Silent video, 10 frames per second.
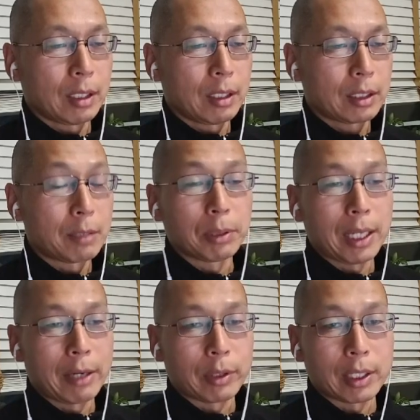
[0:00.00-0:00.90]

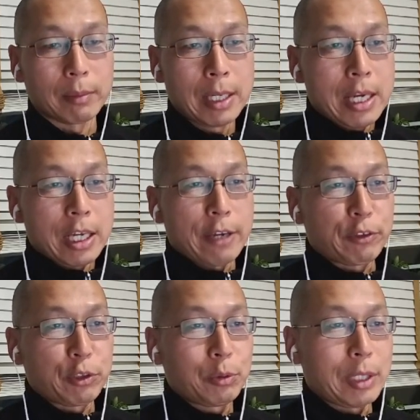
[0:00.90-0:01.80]
comply with them. If
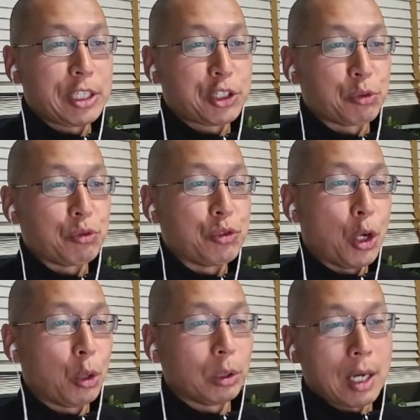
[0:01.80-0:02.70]
you issue
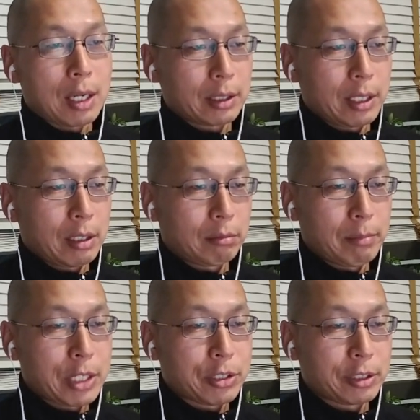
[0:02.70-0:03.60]
no lockdown
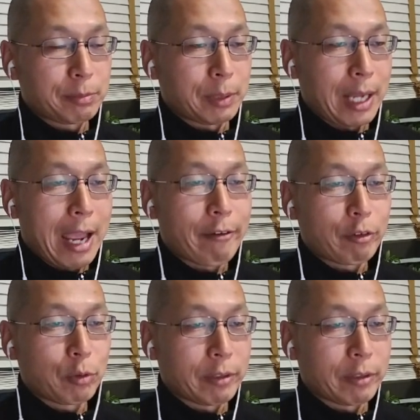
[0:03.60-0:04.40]
measures, but everyone